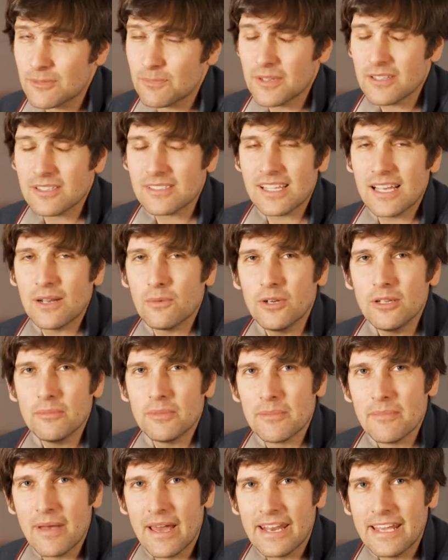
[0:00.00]
because there will be
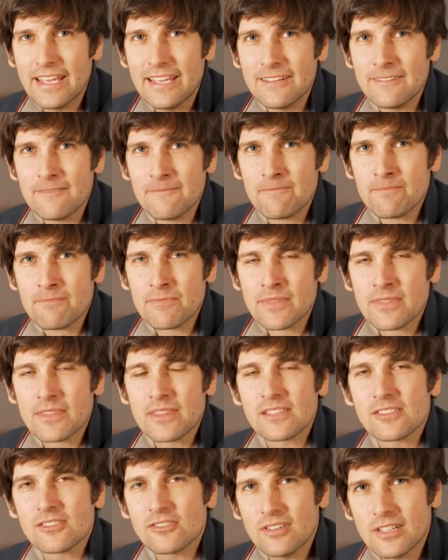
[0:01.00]
many,
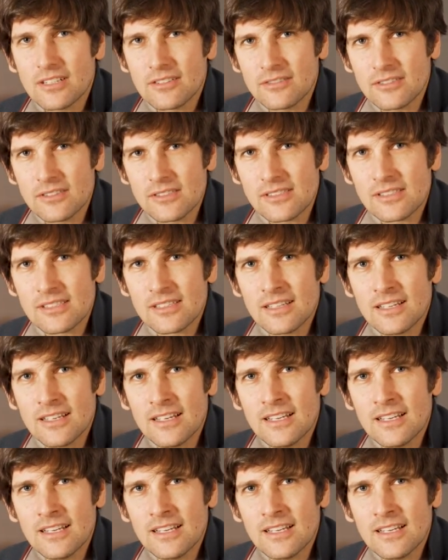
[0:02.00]
the struggles